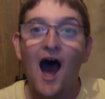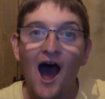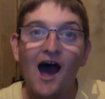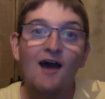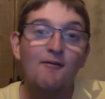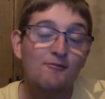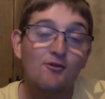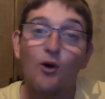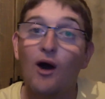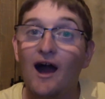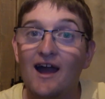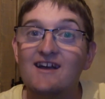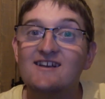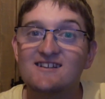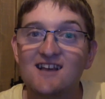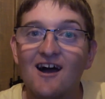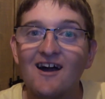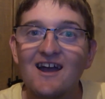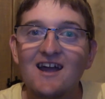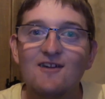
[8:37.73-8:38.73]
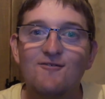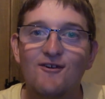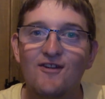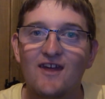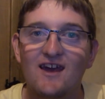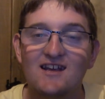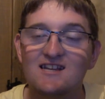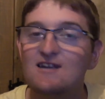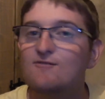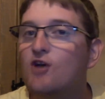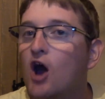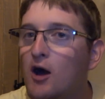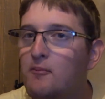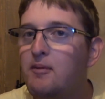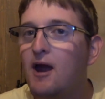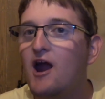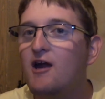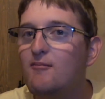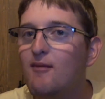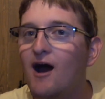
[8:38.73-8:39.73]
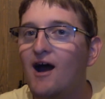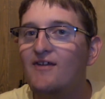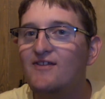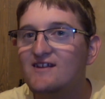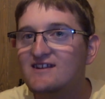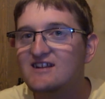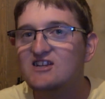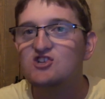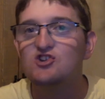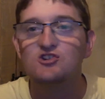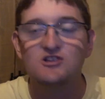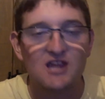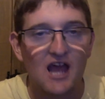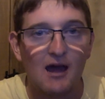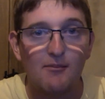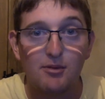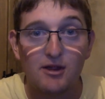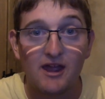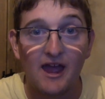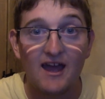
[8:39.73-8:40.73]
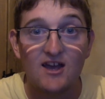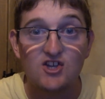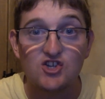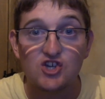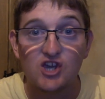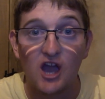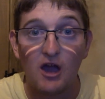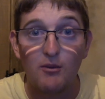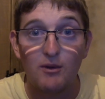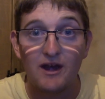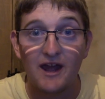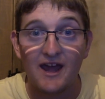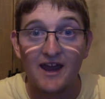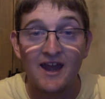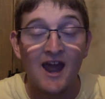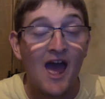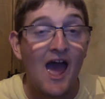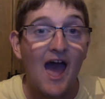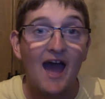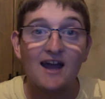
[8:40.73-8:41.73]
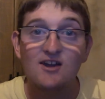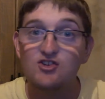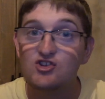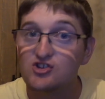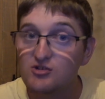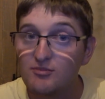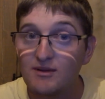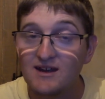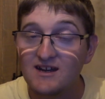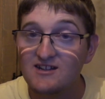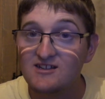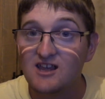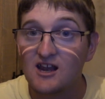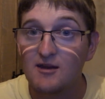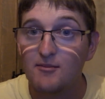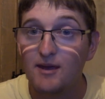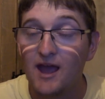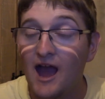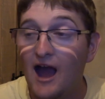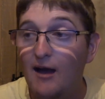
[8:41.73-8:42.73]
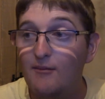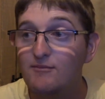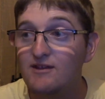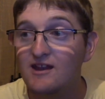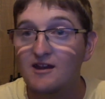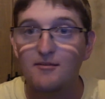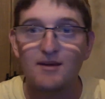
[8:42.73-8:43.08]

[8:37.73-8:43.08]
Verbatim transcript: I'm quite excited for this. You've got to bear in mind this is just the application going in. It doesn't mean it's going to be happening.